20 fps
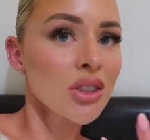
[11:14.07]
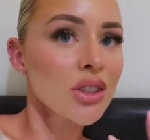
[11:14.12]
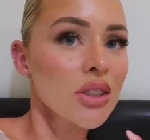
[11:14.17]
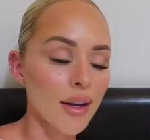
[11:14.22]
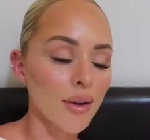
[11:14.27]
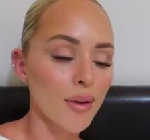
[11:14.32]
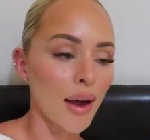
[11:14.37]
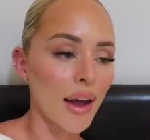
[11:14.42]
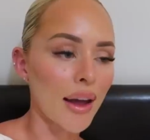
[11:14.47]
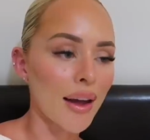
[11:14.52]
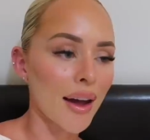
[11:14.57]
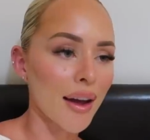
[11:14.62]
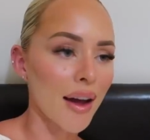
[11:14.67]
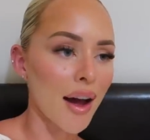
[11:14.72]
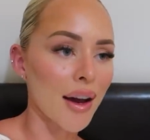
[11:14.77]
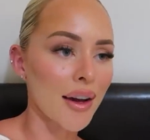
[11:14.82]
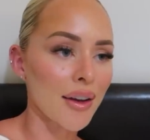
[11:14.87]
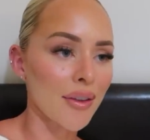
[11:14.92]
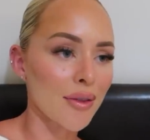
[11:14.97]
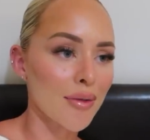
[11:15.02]
Anyway, I
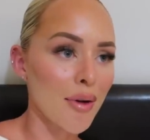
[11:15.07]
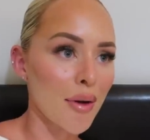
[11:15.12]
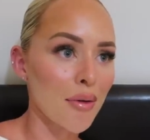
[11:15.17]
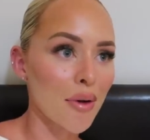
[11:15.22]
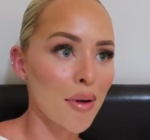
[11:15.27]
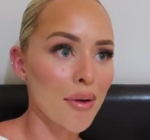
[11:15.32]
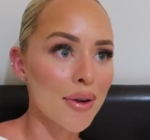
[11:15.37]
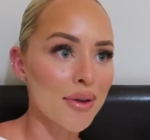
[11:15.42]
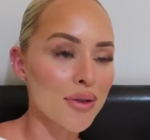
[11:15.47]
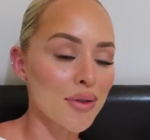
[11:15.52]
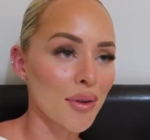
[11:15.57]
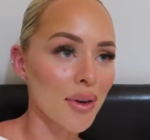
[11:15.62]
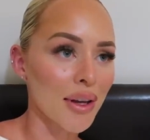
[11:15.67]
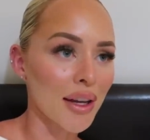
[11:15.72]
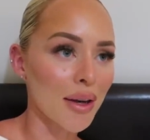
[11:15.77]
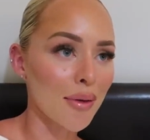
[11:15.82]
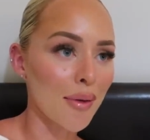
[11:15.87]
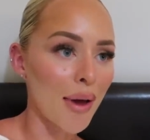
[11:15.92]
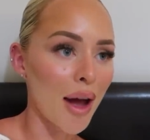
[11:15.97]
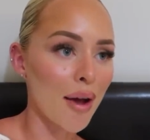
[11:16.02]
can't even remember what we're talking
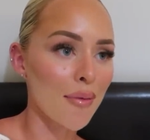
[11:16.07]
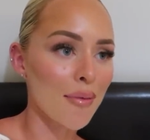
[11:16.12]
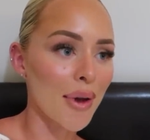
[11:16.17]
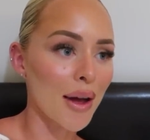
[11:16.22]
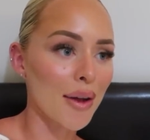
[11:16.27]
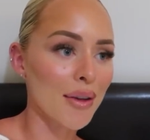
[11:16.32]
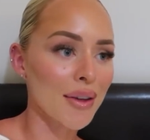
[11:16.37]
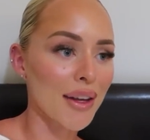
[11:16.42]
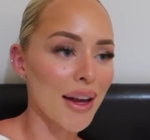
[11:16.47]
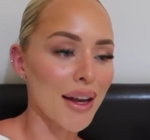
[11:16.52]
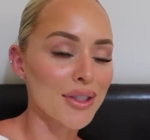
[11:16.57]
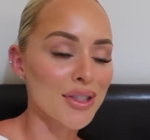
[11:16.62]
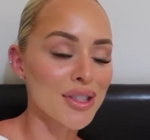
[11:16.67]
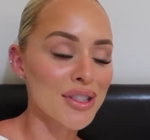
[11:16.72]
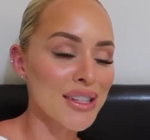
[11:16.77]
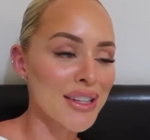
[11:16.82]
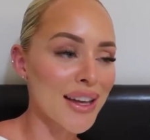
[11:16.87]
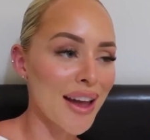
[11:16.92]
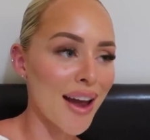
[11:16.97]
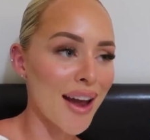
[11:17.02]
Molly about, but yeah,
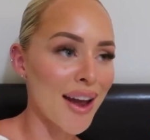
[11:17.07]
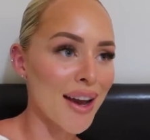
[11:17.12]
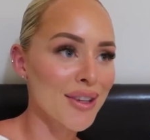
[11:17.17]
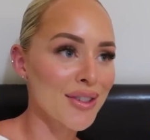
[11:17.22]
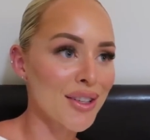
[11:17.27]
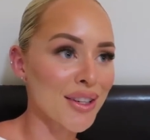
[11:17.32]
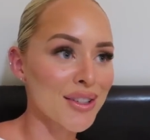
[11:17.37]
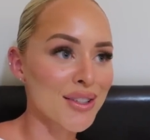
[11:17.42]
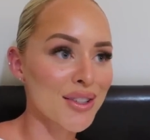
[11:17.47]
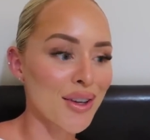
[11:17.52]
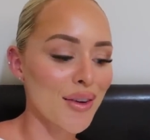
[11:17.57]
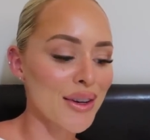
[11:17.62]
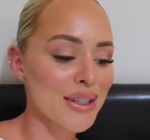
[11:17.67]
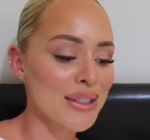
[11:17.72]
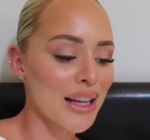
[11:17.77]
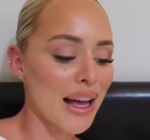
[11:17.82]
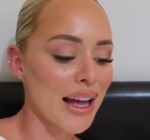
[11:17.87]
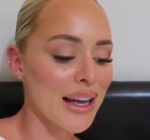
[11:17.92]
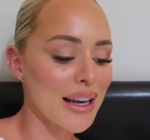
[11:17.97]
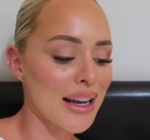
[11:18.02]
she's engaged. That's so
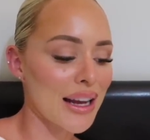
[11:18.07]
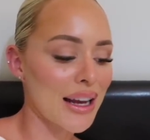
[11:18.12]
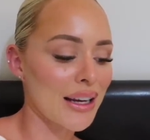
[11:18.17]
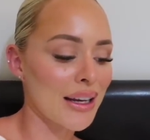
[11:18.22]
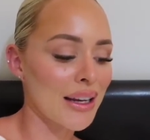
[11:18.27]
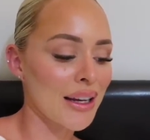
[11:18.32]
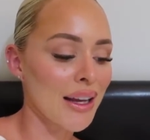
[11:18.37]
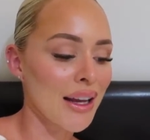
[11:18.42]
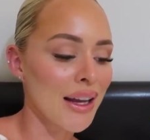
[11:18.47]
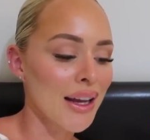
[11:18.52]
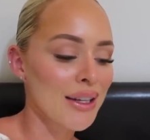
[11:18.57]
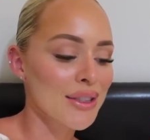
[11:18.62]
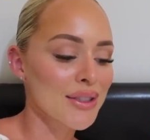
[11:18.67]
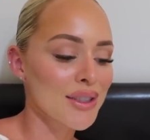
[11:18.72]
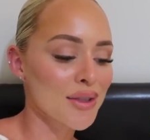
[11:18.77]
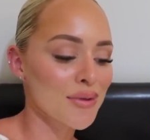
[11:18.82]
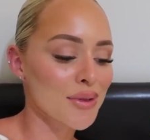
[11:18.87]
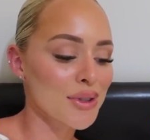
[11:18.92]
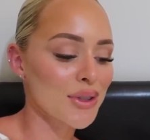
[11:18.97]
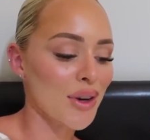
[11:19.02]
exciting.
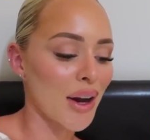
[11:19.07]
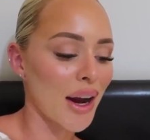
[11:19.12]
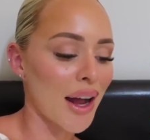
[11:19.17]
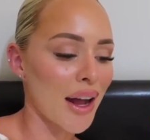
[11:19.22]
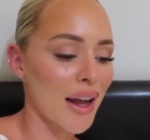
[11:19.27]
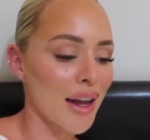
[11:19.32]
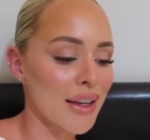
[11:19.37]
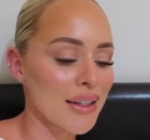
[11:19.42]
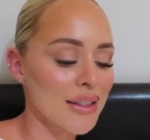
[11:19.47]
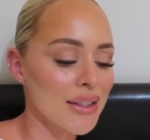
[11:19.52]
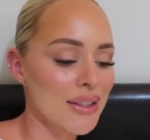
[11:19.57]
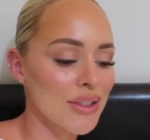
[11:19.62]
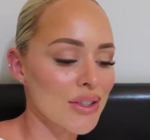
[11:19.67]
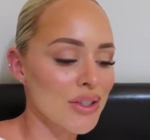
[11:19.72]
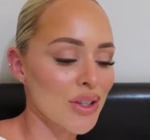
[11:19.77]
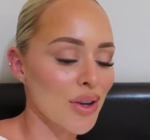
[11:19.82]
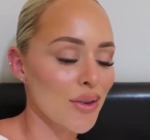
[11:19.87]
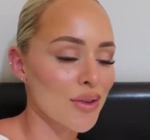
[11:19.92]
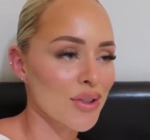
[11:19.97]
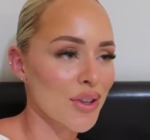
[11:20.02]
Dinner was great,
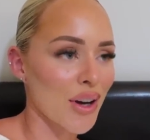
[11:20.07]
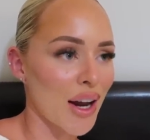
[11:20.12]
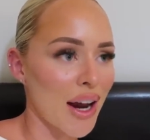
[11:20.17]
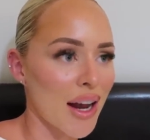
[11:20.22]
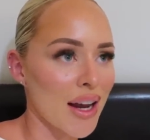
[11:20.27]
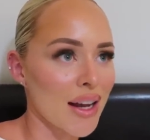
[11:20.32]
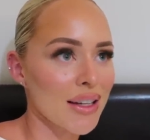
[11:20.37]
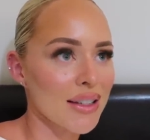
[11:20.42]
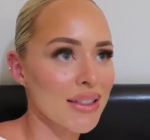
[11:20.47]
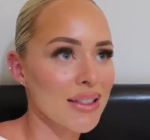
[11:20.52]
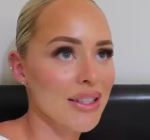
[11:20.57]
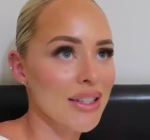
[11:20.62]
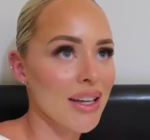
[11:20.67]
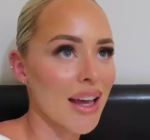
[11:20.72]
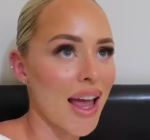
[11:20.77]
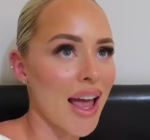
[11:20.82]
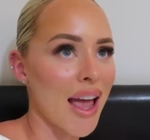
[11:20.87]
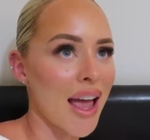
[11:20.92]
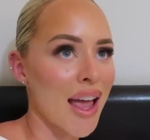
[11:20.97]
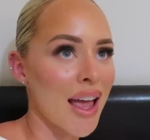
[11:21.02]
dessert was great.
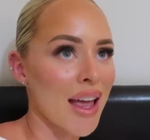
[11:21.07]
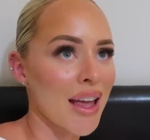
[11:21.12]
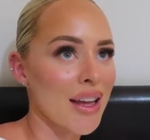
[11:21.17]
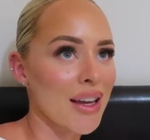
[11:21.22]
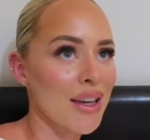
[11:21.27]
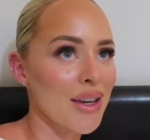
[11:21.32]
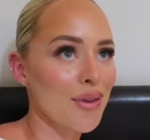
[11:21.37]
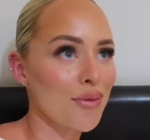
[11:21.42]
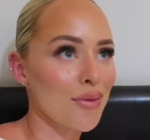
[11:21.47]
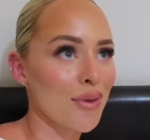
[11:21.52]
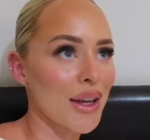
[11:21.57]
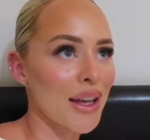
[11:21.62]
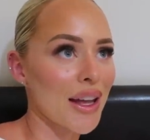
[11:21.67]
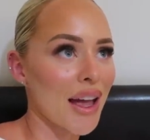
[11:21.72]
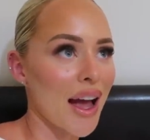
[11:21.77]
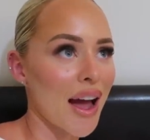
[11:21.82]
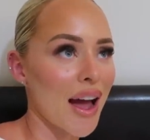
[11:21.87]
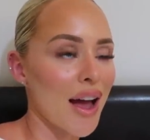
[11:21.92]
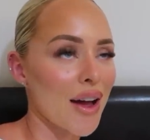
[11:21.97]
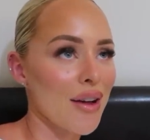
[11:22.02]
Oh, and we
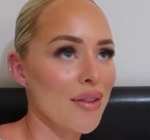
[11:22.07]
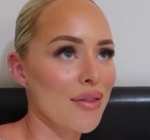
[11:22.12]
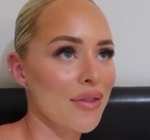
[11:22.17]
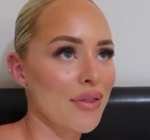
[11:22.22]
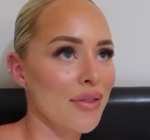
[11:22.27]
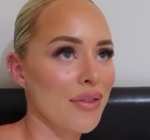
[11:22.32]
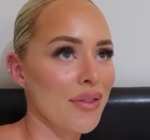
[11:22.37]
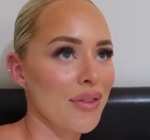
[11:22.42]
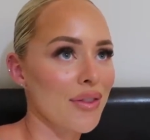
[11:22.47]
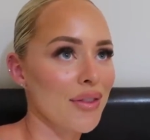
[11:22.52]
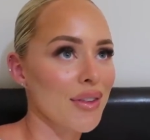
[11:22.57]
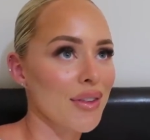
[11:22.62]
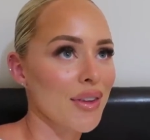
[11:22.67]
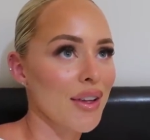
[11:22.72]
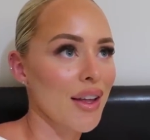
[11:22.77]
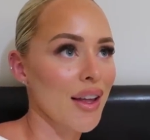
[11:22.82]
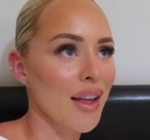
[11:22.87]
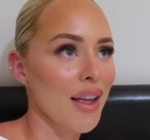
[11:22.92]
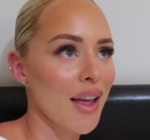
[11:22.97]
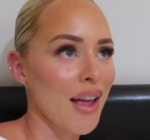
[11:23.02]
have
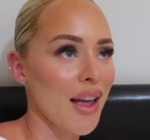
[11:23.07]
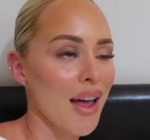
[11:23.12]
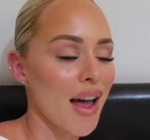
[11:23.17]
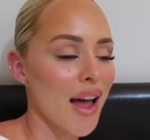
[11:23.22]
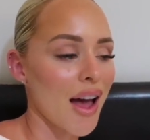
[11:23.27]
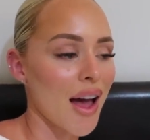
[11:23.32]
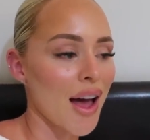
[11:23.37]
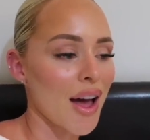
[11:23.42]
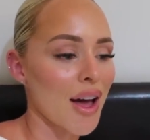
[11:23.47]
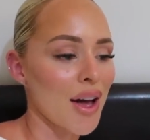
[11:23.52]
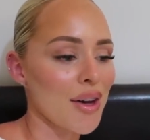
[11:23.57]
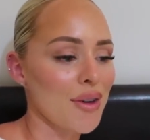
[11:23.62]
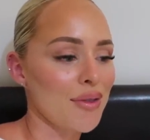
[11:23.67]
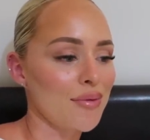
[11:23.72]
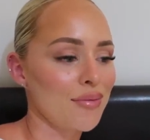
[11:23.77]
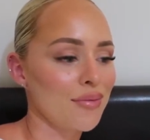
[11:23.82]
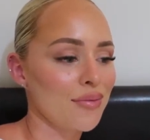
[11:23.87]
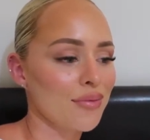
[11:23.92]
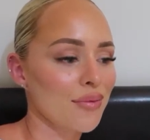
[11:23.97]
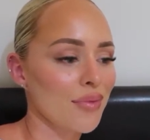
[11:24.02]
we have
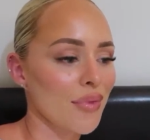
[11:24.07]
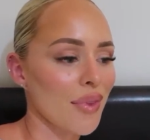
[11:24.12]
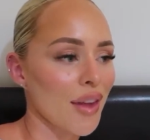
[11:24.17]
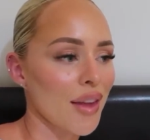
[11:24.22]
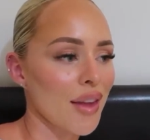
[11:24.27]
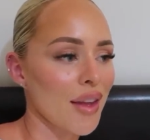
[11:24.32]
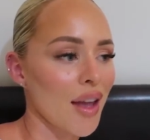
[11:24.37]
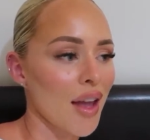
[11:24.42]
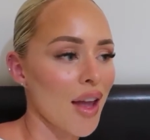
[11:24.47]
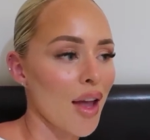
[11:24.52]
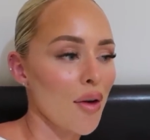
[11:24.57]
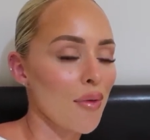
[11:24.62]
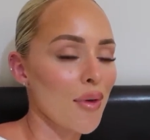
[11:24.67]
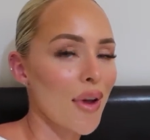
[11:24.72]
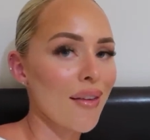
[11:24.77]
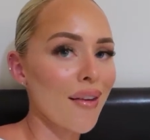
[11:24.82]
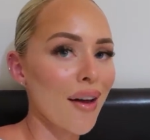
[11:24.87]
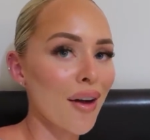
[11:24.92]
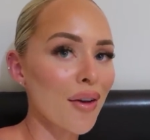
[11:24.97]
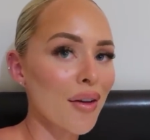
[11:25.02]

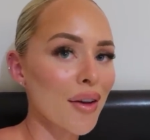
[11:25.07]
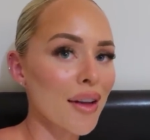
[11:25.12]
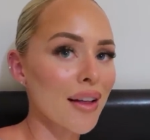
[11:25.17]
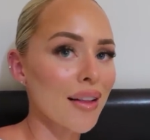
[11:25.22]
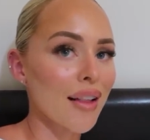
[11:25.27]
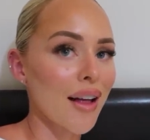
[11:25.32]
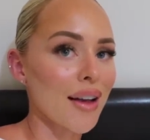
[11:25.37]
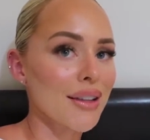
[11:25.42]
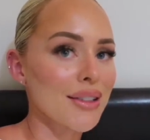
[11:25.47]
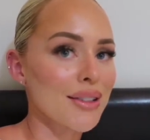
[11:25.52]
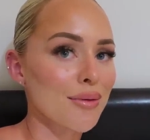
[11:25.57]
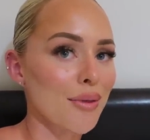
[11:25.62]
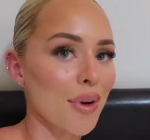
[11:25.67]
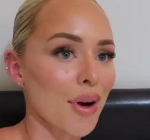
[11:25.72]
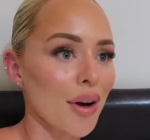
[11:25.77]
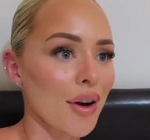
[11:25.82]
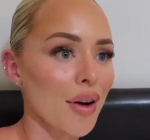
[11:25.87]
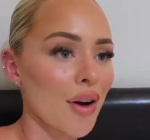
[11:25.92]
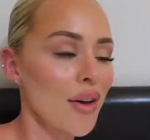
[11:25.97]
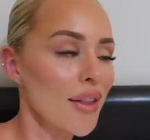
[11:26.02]
our cooking class
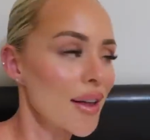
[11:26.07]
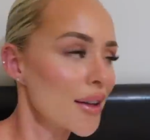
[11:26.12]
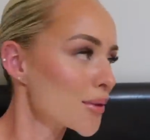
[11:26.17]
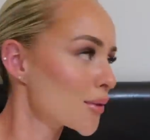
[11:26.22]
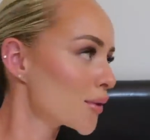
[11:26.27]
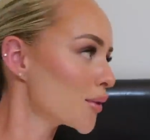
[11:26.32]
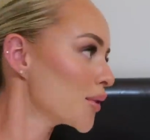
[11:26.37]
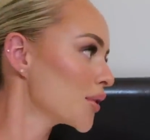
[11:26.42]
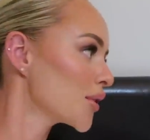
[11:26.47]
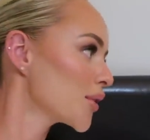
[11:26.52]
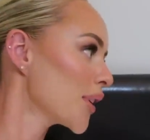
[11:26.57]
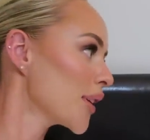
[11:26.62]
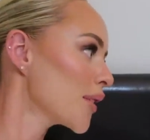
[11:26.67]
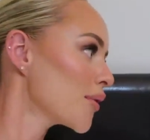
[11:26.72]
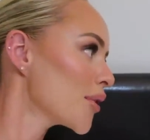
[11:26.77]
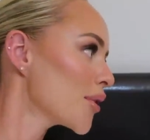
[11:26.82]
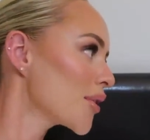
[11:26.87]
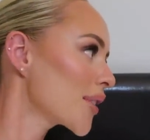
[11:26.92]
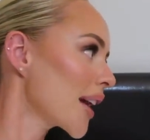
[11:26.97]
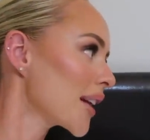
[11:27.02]
tomorrow. Oh, that's what we were
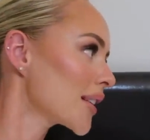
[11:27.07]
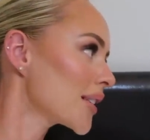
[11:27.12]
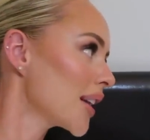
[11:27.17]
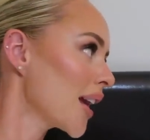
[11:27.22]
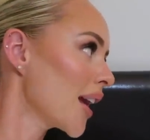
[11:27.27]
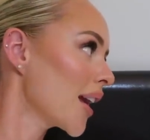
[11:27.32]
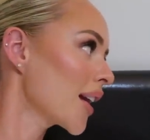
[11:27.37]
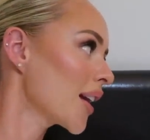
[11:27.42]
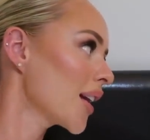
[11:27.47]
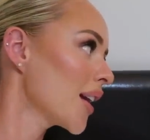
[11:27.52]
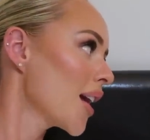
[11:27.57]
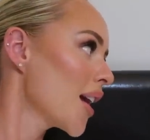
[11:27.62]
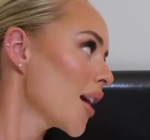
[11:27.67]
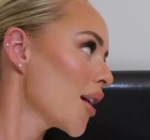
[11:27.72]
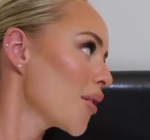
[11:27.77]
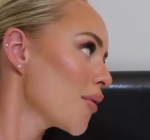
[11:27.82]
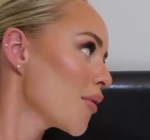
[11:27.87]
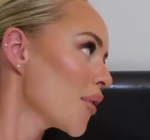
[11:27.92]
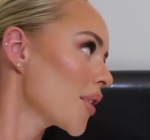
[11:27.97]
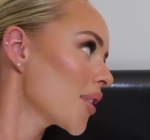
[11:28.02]
doing. We were guessing
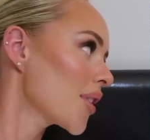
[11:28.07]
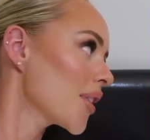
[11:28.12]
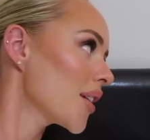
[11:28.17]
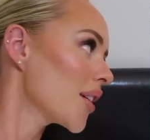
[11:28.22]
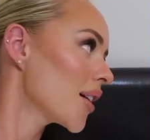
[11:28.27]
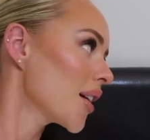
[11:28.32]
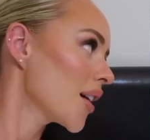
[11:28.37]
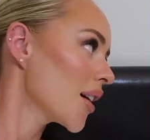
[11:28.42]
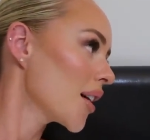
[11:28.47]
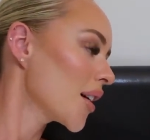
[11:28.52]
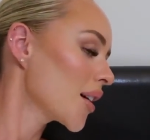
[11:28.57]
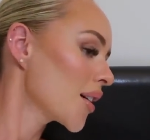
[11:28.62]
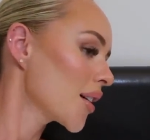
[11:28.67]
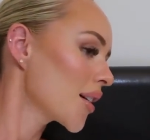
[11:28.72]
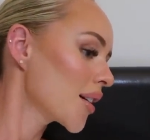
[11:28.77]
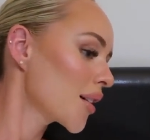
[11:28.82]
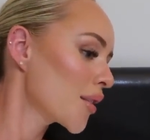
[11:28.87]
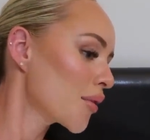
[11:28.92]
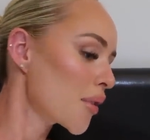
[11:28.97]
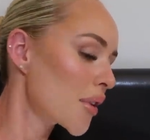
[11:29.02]

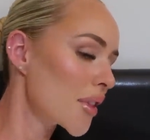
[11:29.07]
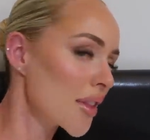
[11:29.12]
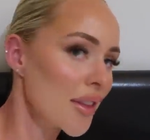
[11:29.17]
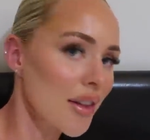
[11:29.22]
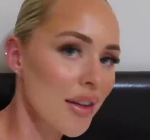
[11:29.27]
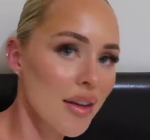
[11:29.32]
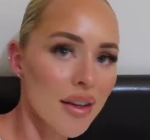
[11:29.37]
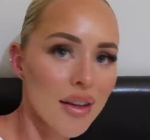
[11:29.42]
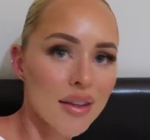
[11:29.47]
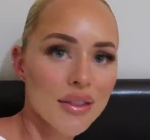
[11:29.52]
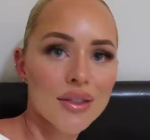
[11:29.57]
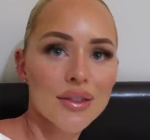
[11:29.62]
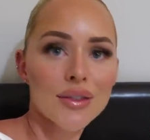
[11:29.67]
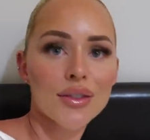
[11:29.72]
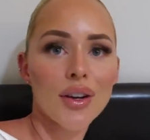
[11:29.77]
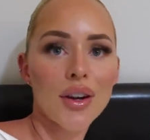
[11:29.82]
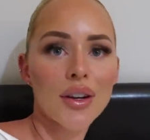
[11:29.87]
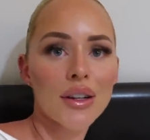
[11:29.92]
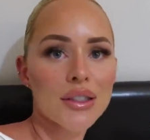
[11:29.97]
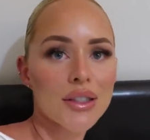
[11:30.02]
what the dessert